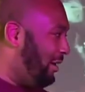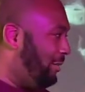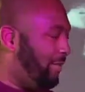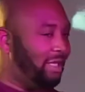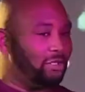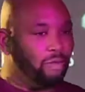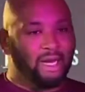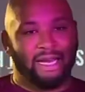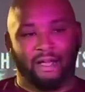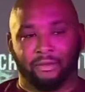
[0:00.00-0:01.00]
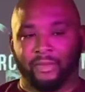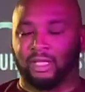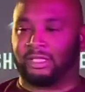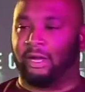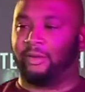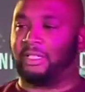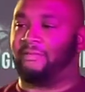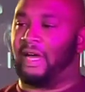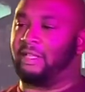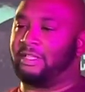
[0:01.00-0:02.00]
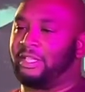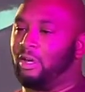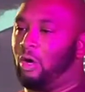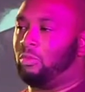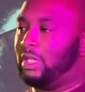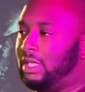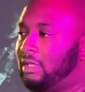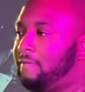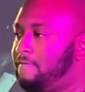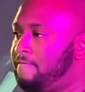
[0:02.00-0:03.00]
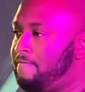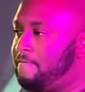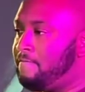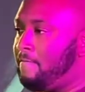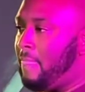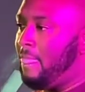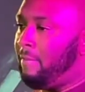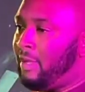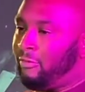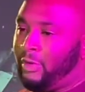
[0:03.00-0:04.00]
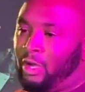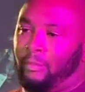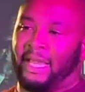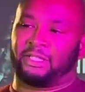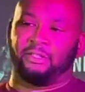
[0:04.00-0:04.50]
because right now the military is volunteer only. But if we go back to the